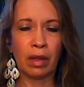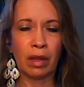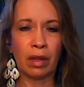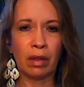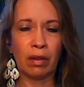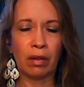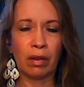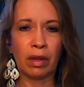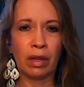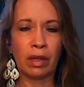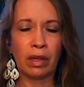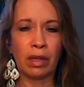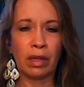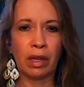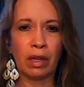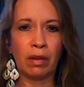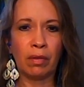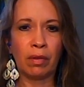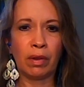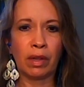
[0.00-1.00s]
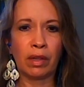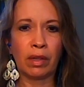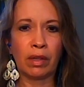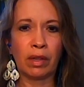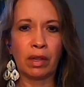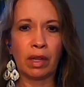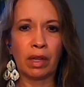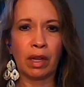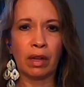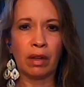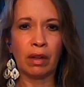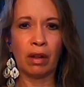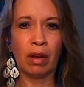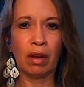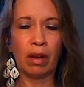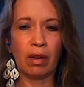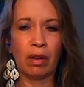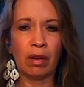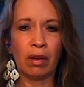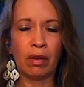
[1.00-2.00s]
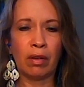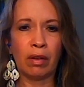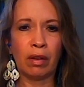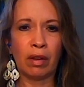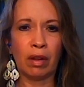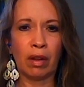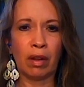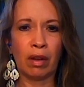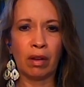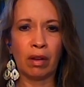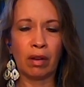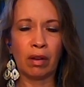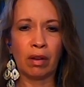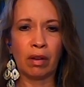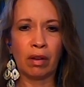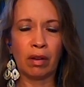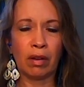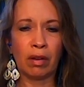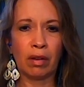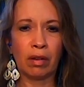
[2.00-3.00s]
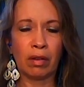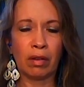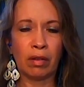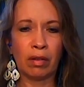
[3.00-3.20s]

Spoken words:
And they're continuing to get longer and longer,